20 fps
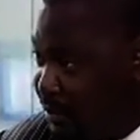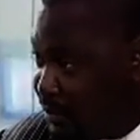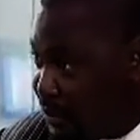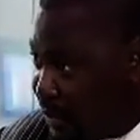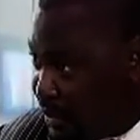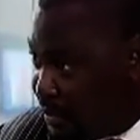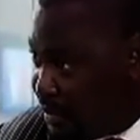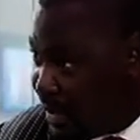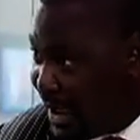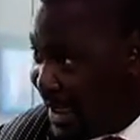
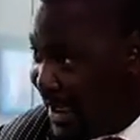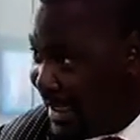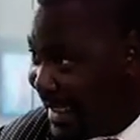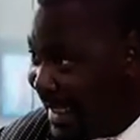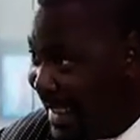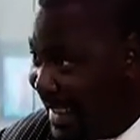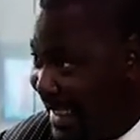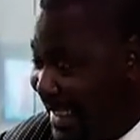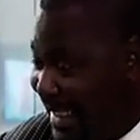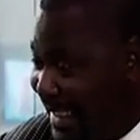properly and
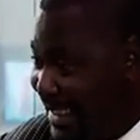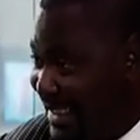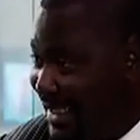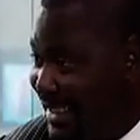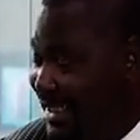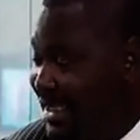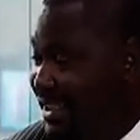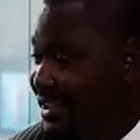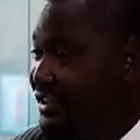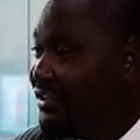clearly
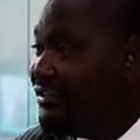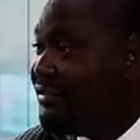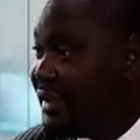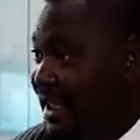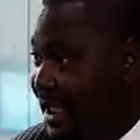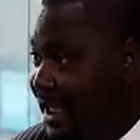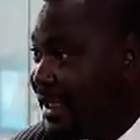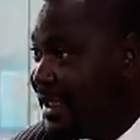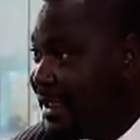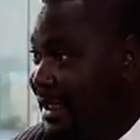
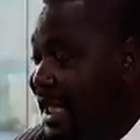defined.